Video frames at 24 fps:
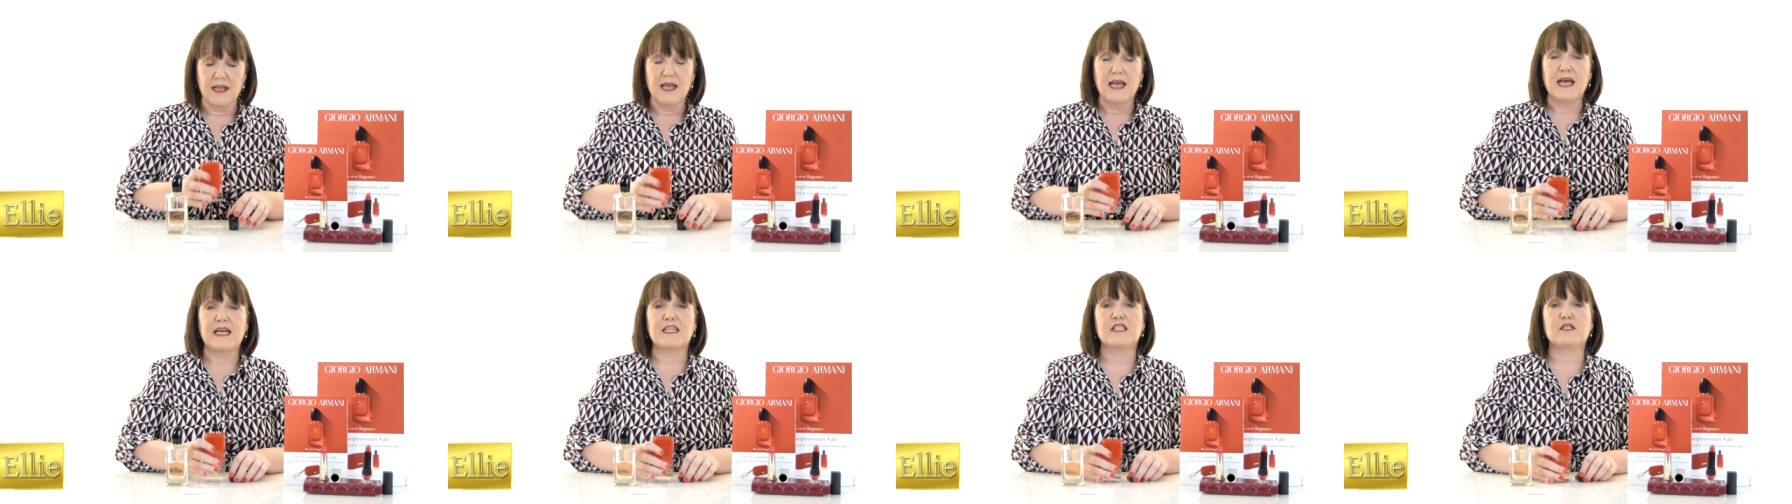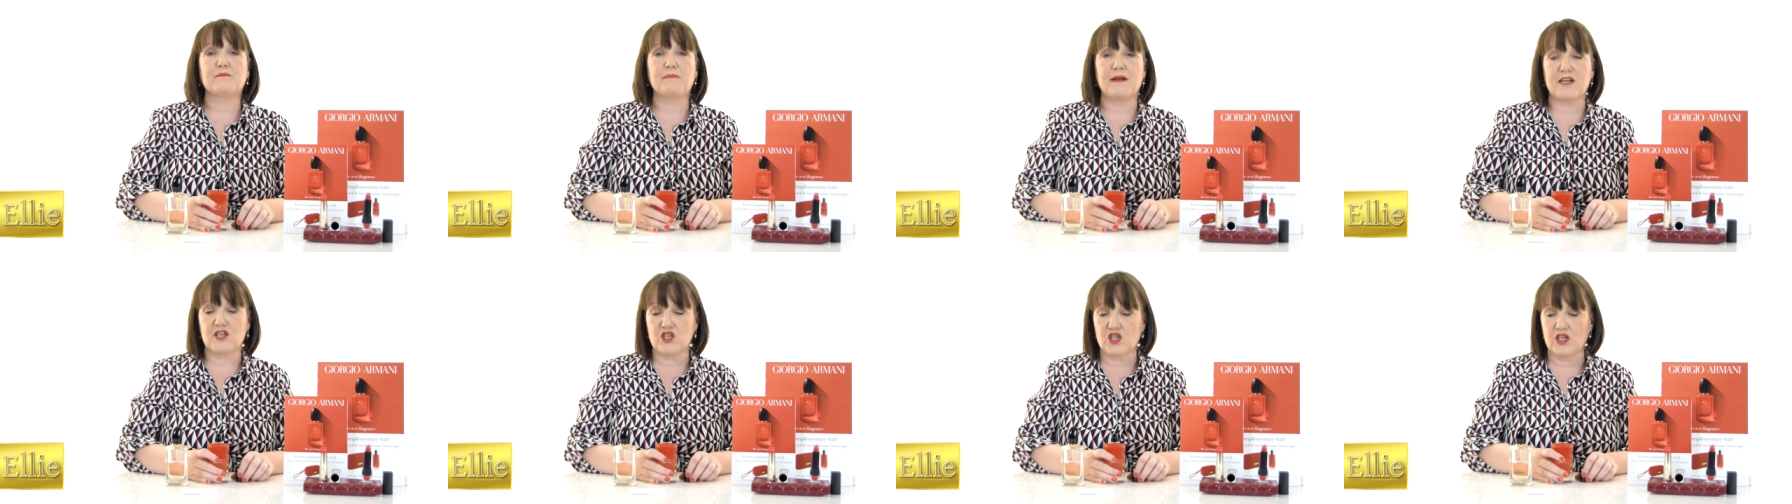
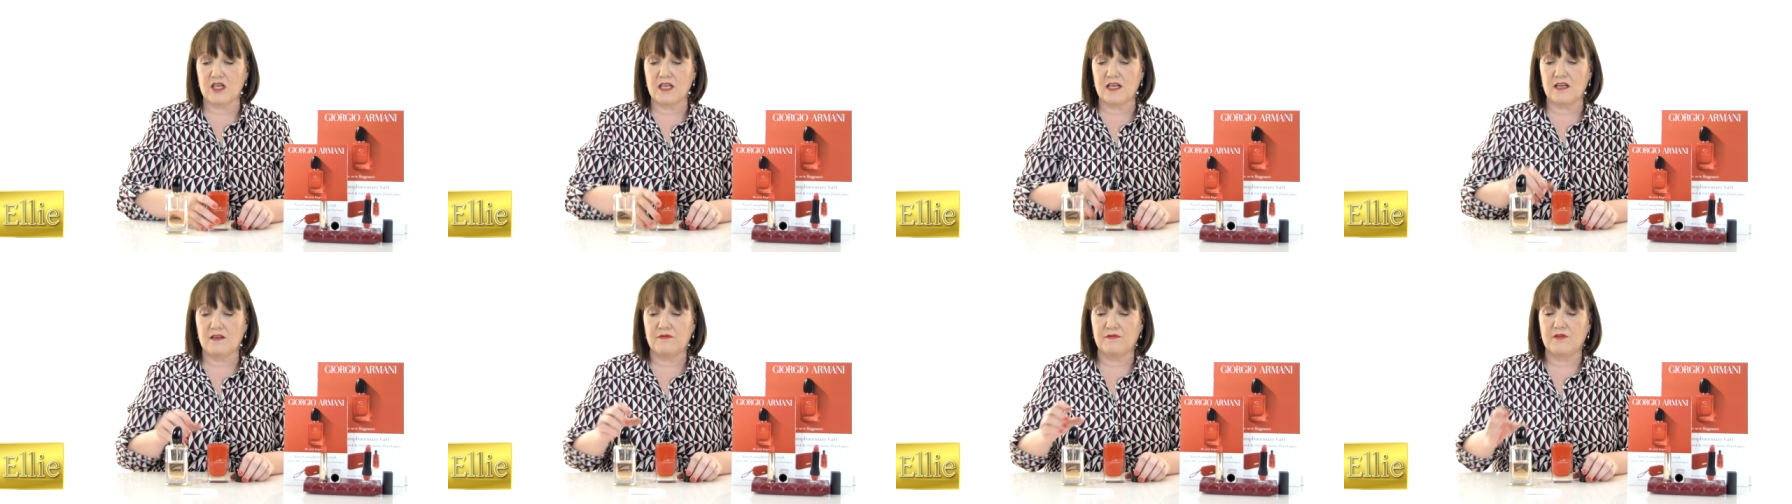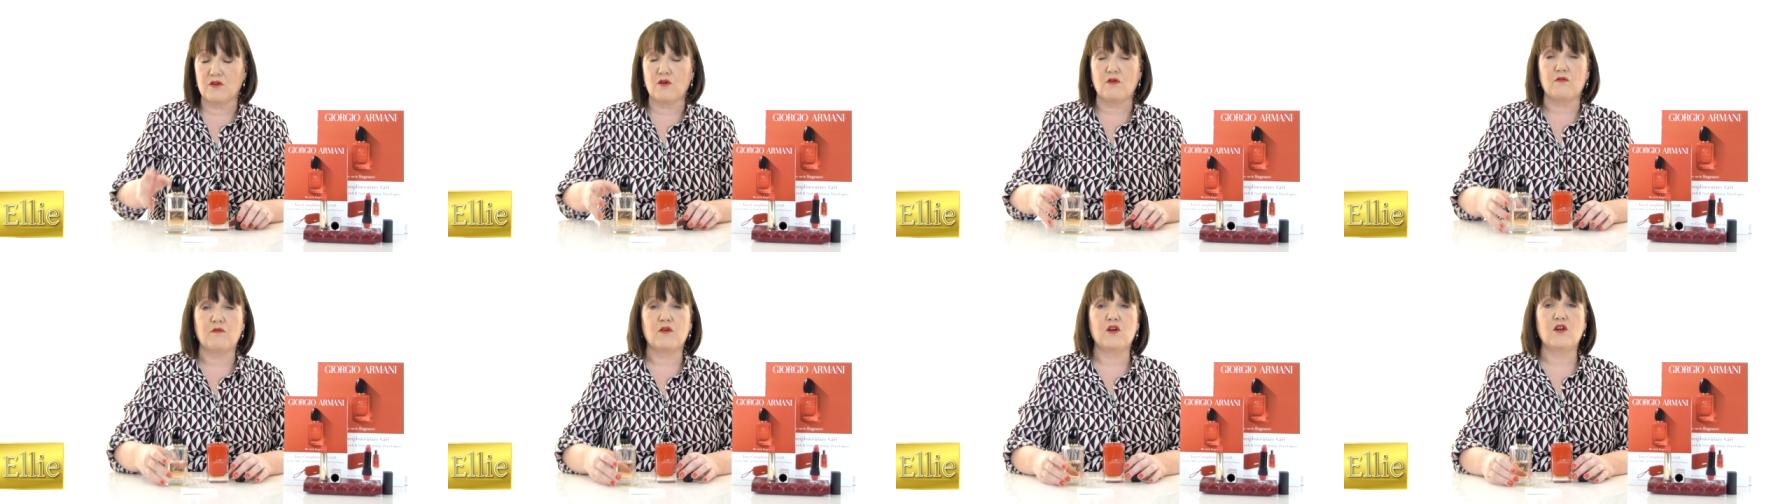especially if
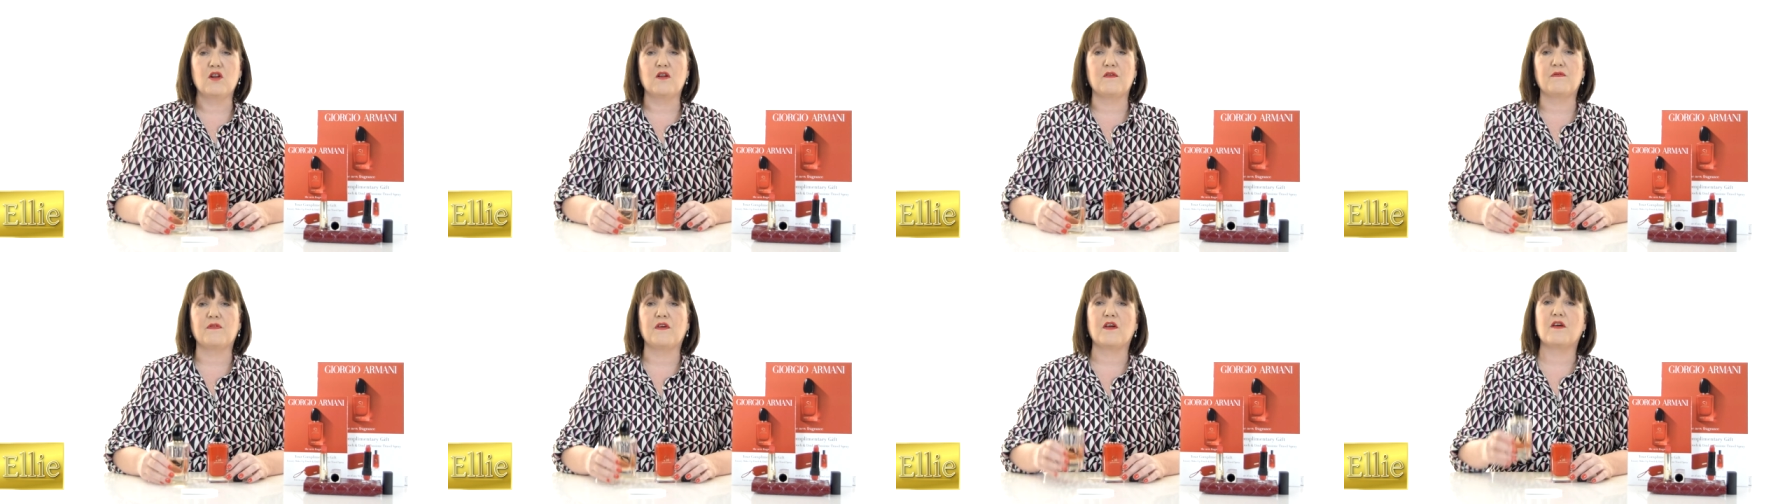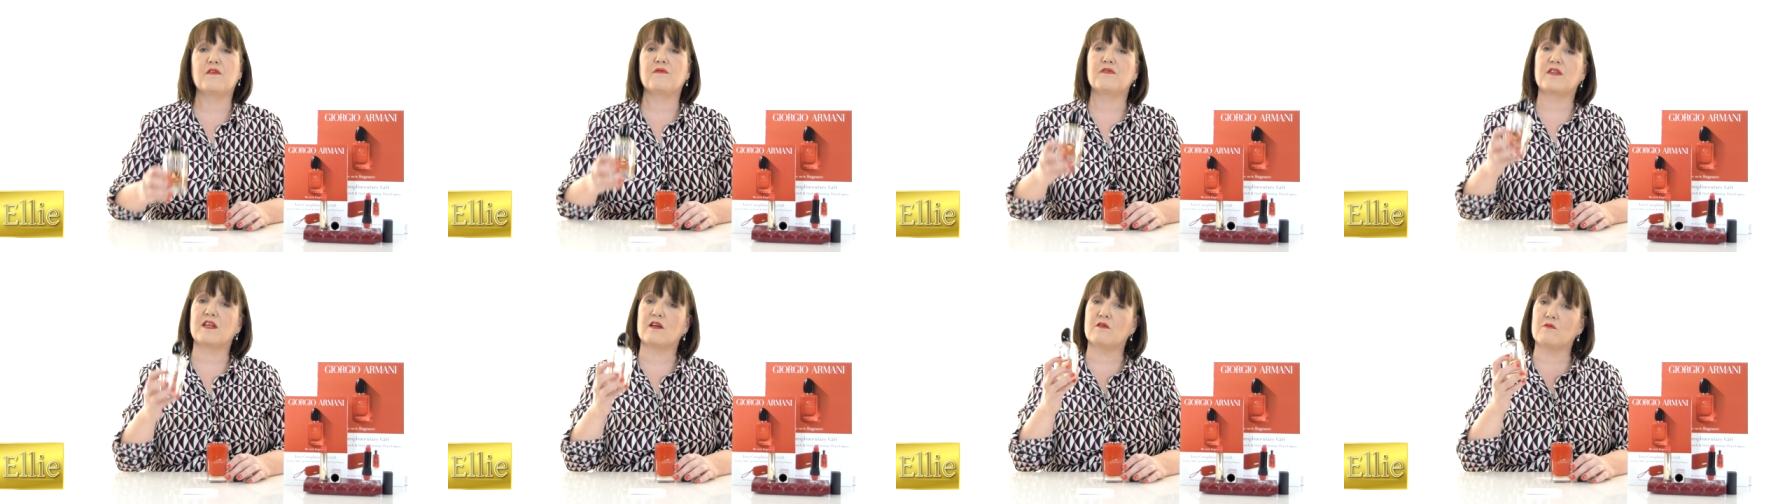you're a lover
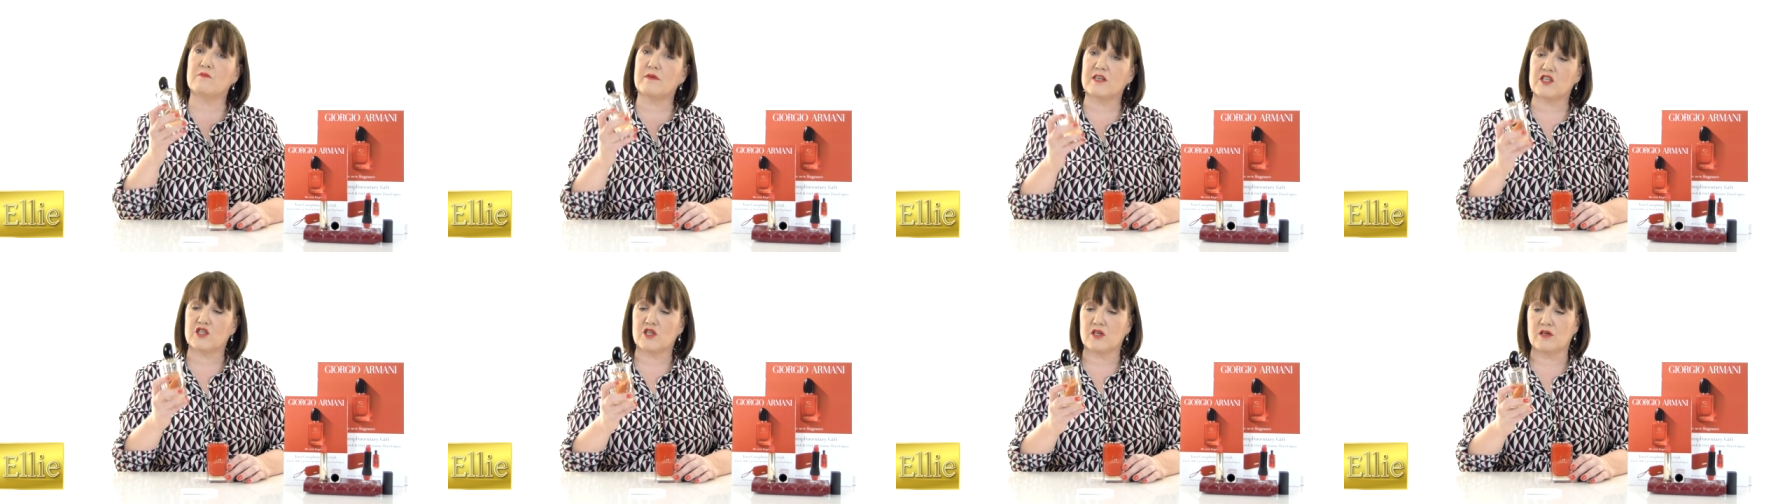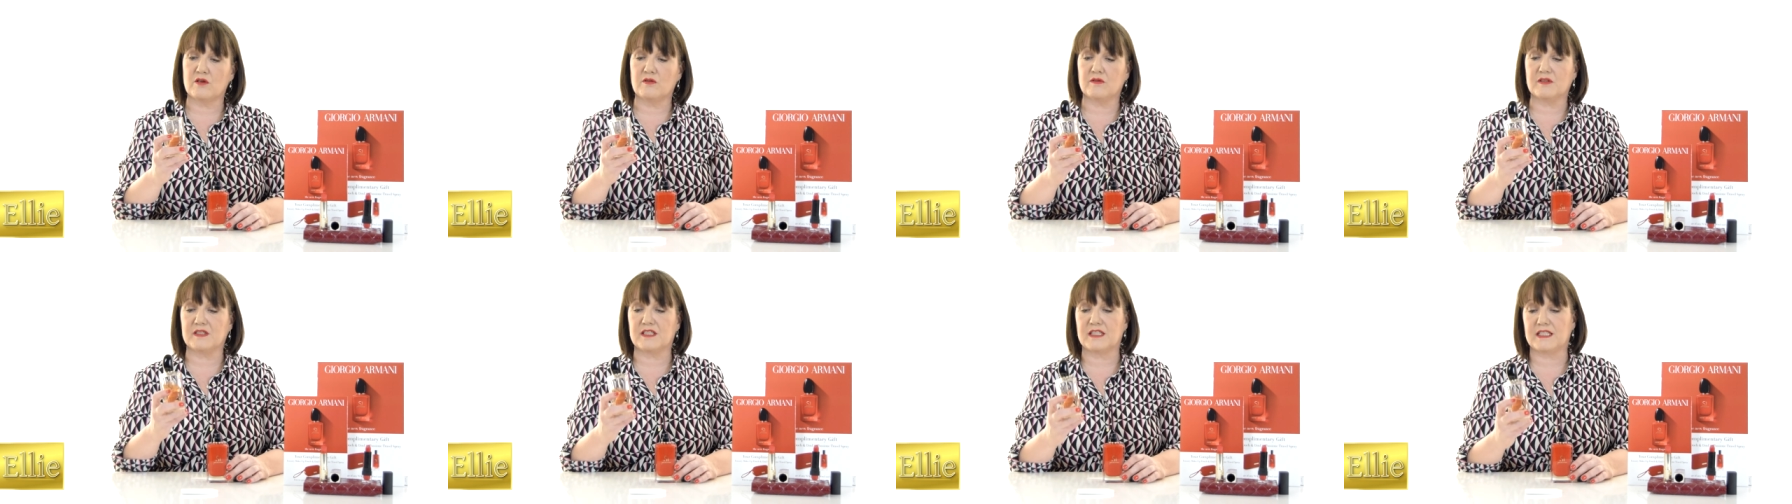of the
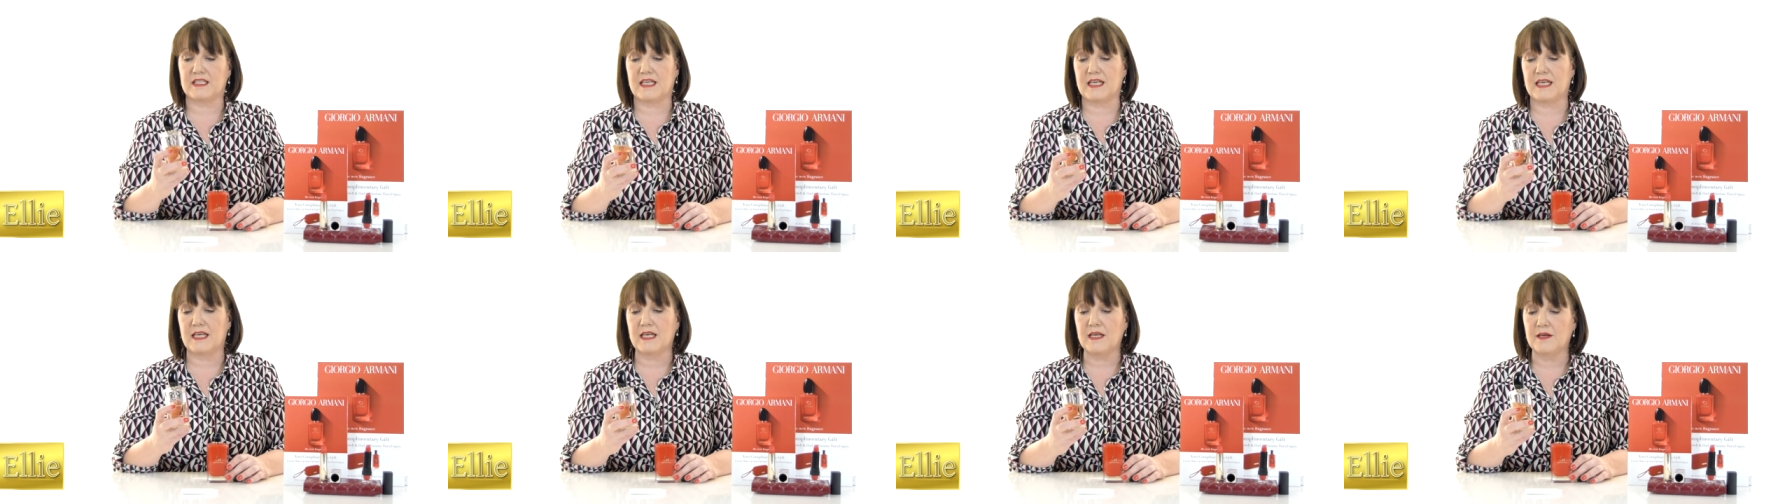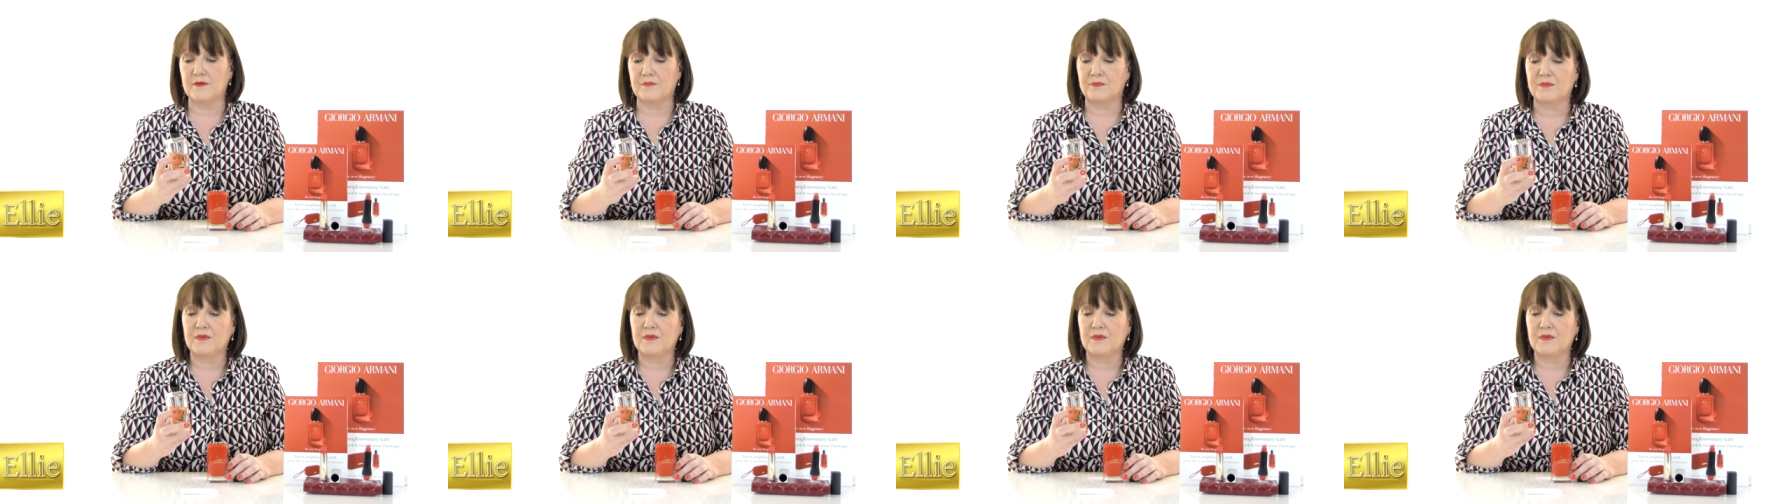original Si,